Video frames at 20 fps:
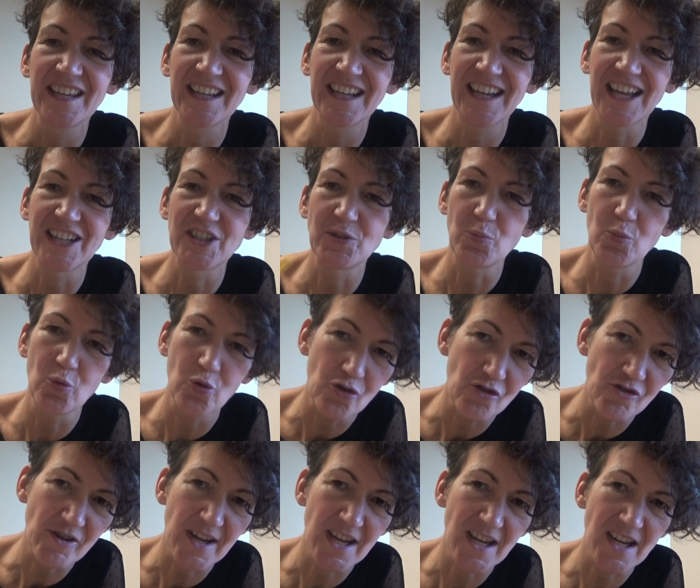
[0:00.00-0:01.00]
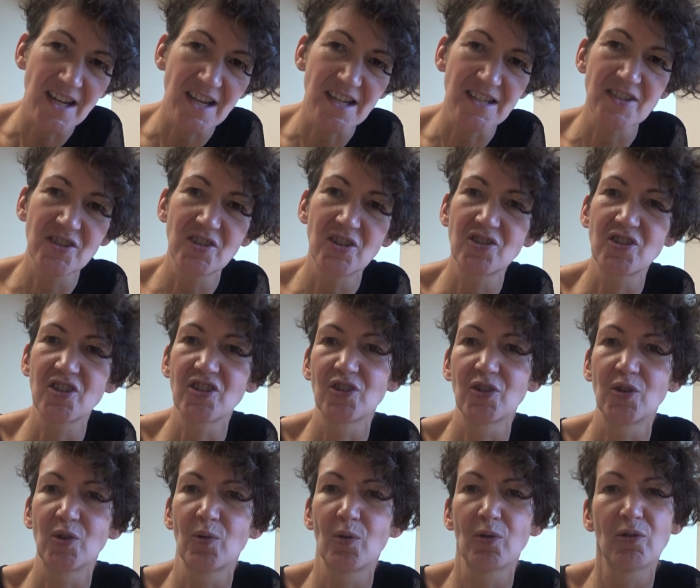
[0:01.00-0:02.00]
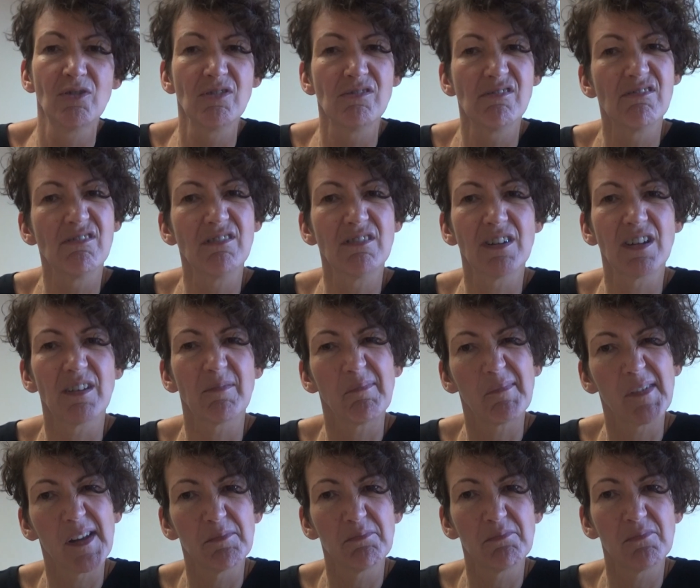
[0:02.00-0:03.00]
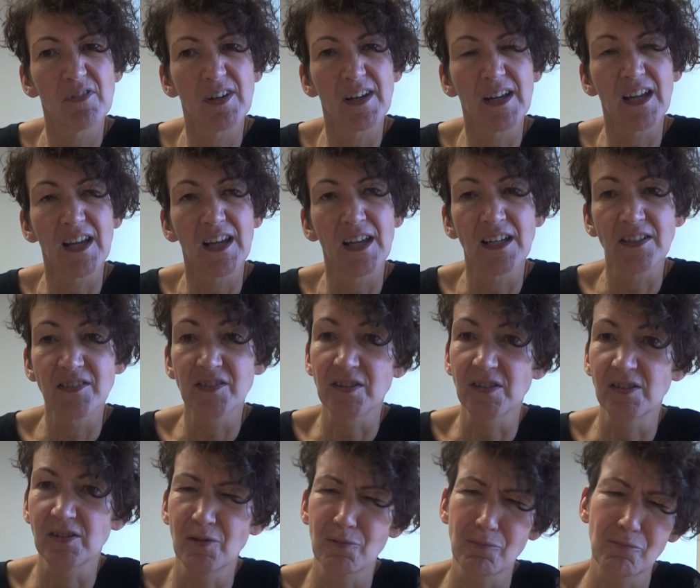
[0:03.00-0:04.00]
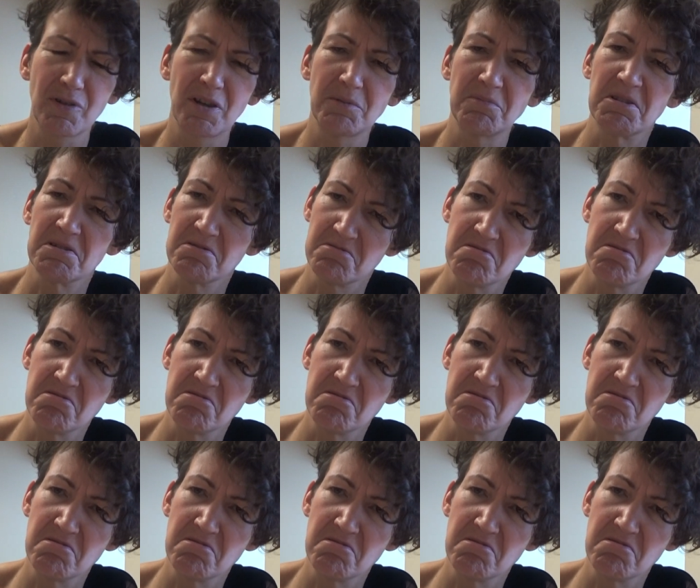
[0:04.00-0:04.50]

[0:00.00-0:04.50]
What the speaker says: kind of worries to your memory to maybe